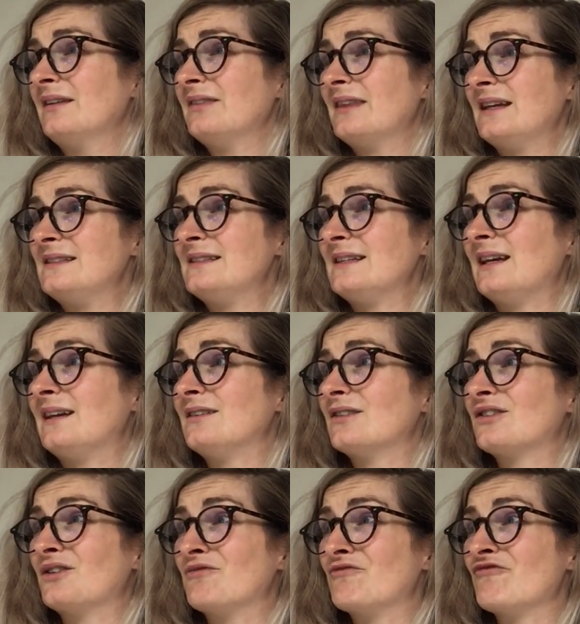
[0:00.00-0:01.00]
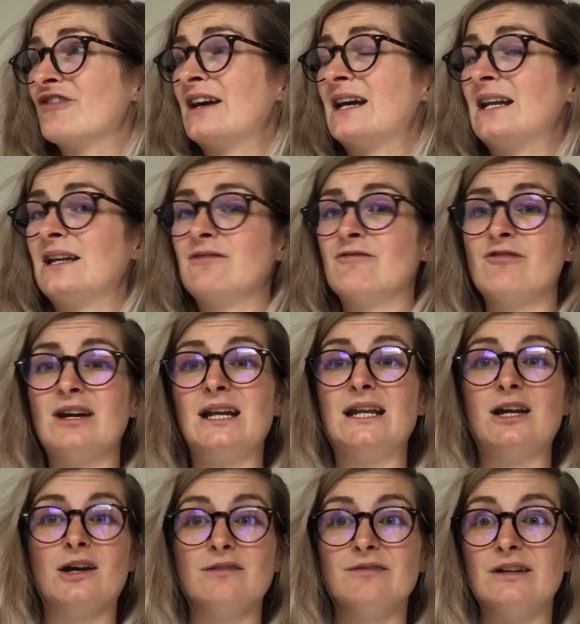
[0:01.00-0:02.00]
they did some really,
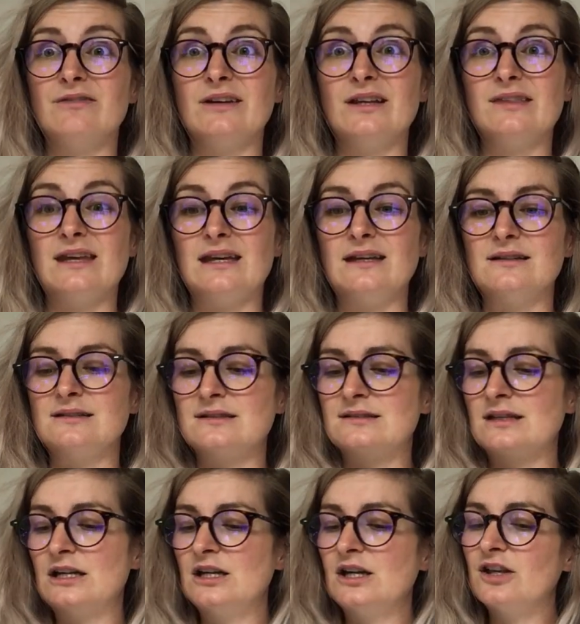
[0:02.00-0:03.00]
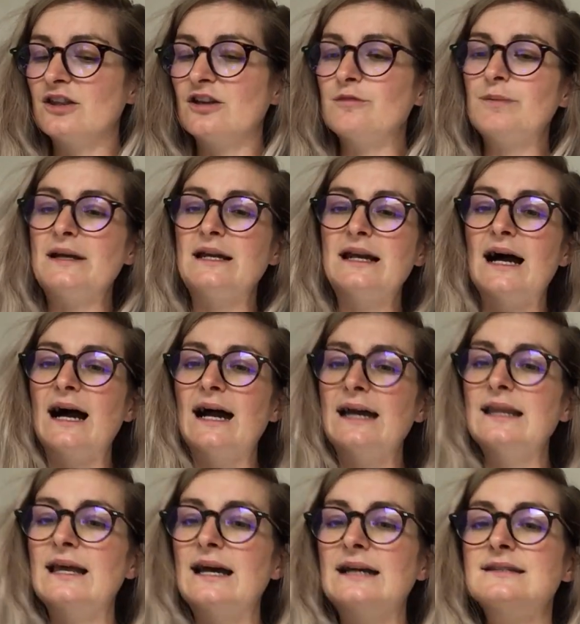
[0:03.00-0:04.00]
really horrific things that have been
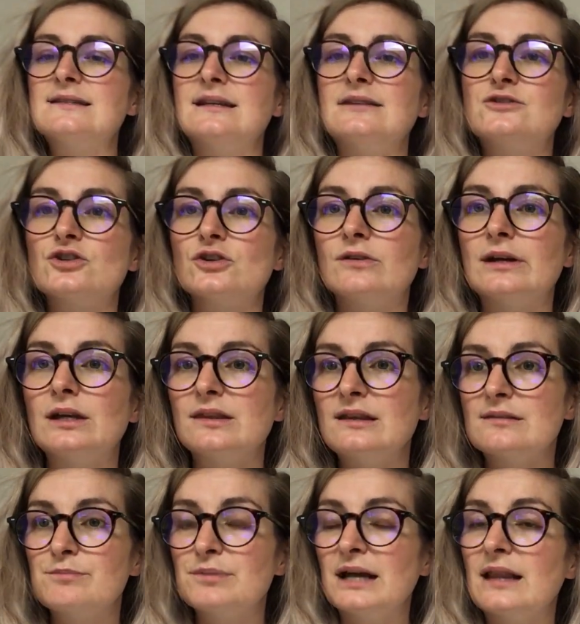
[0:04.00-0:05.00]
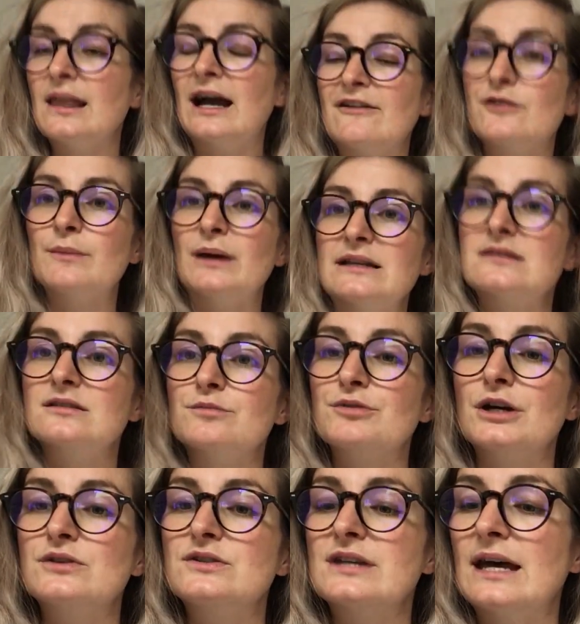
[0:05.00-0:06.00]
highlighted during these Black Lives Matter
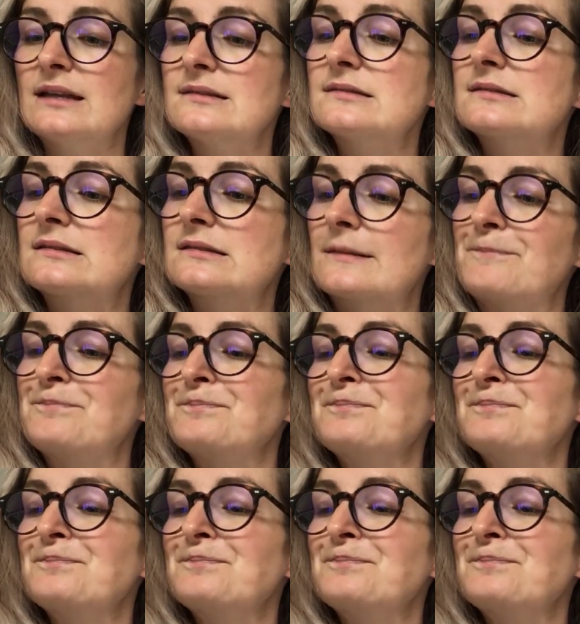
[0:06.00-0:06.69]
protests.